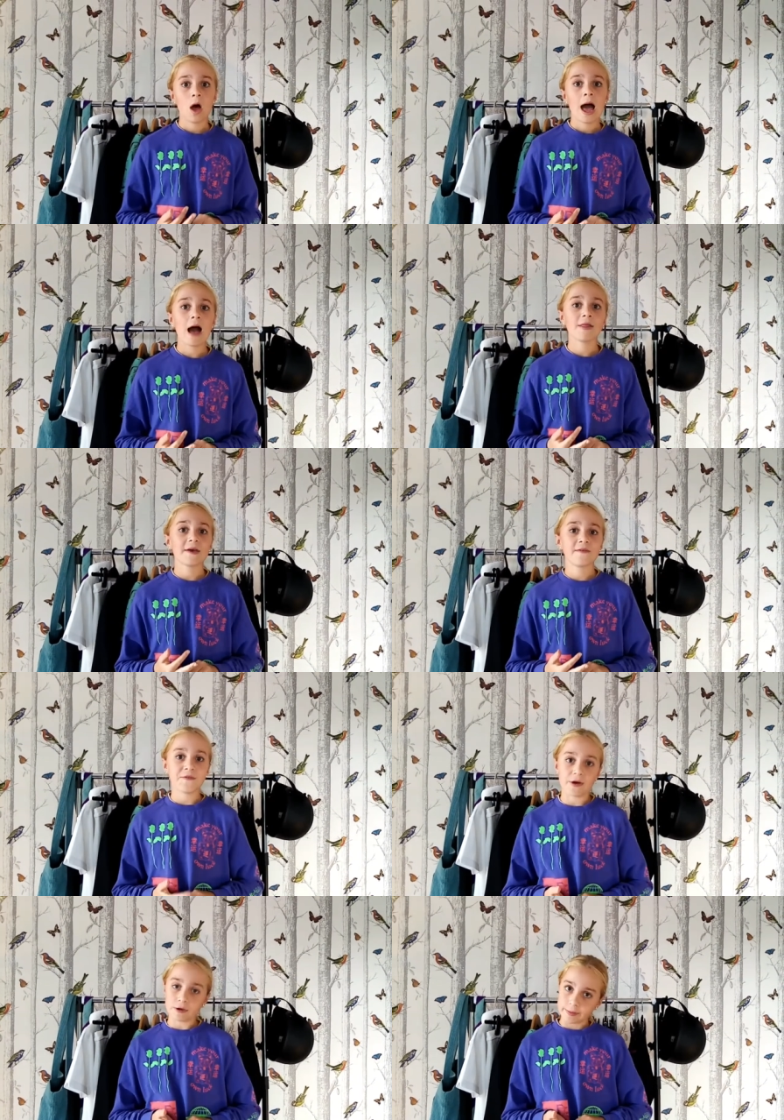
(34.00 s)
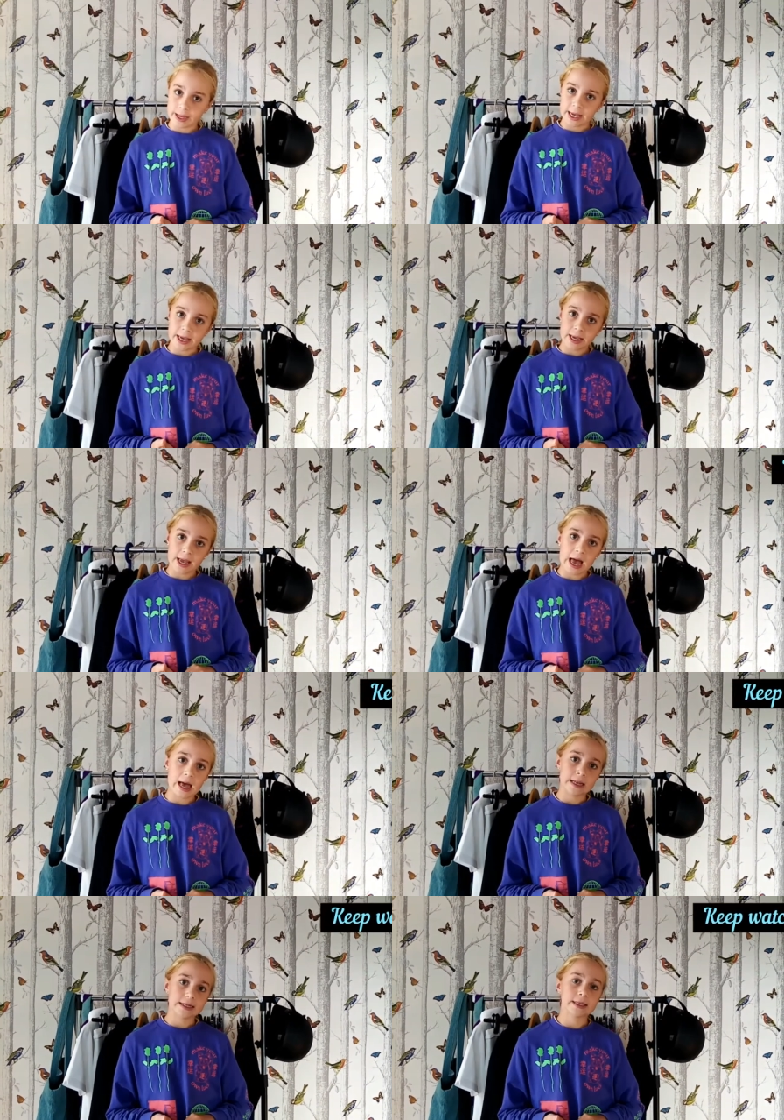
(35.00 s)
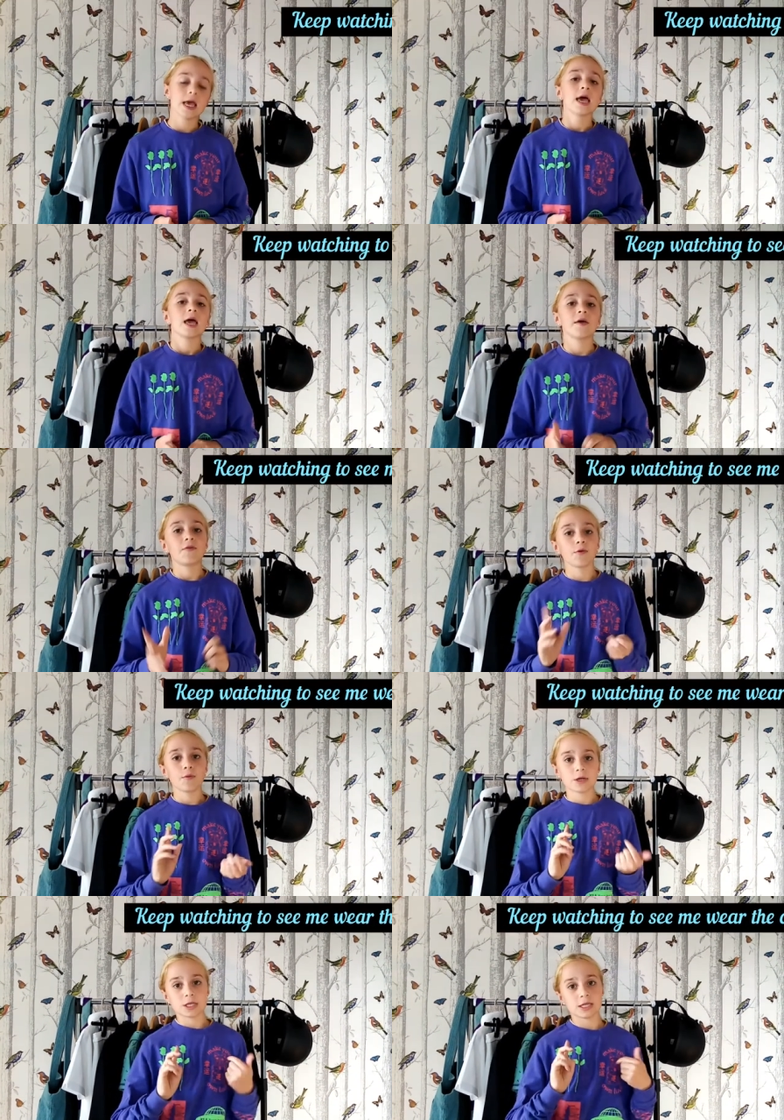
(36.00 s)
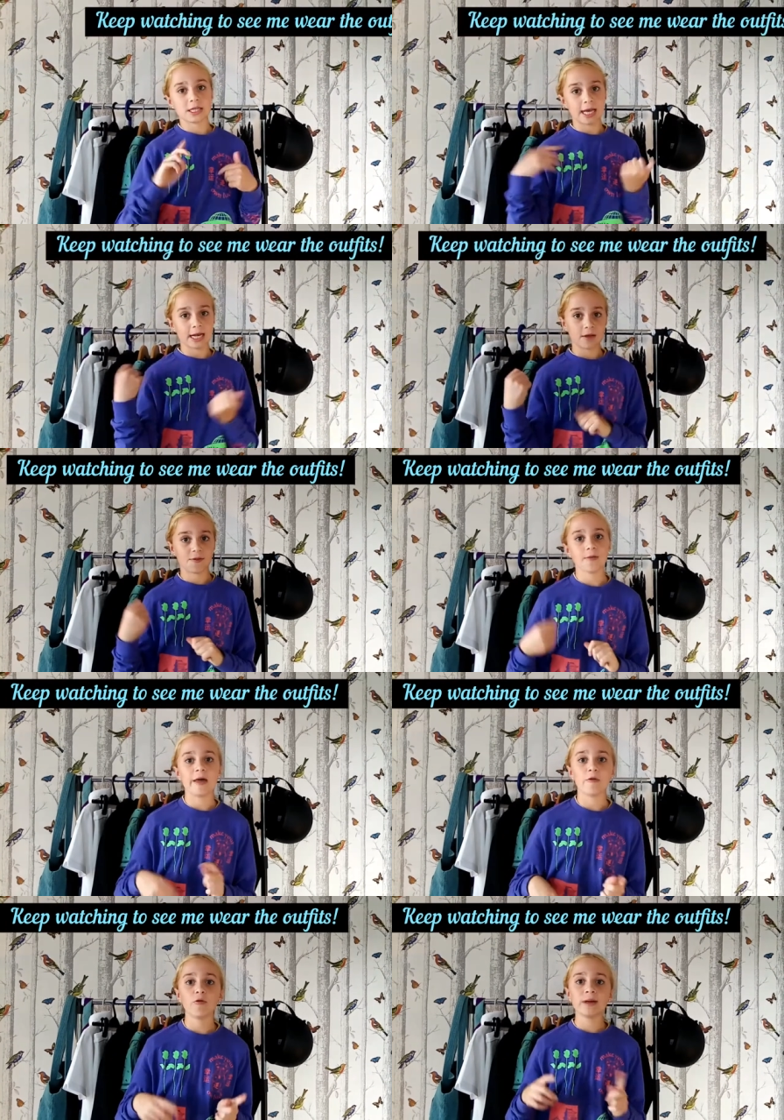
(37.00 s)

how they fit on me, and if you want to see any of them, there will be